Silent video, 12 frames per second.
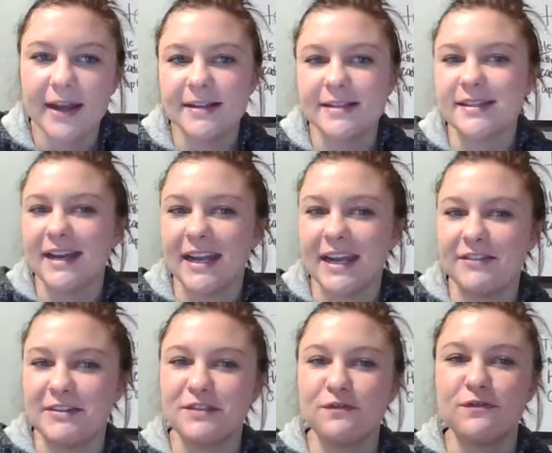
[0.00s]
and it's going to give
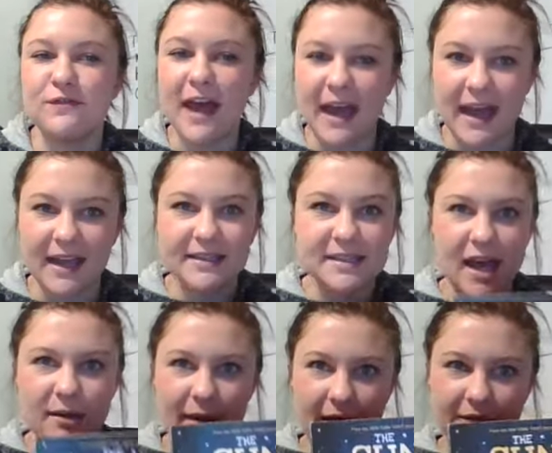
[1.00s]
us facts
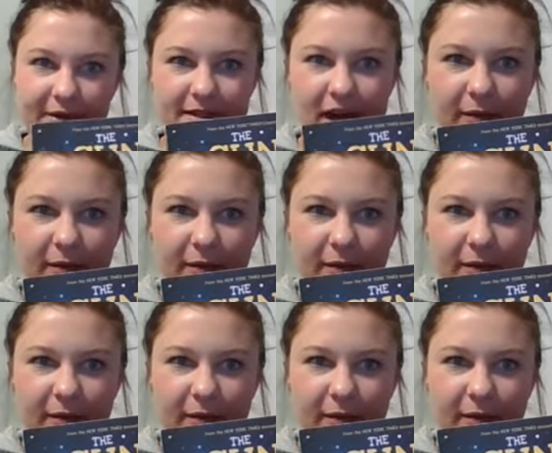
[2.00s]
about the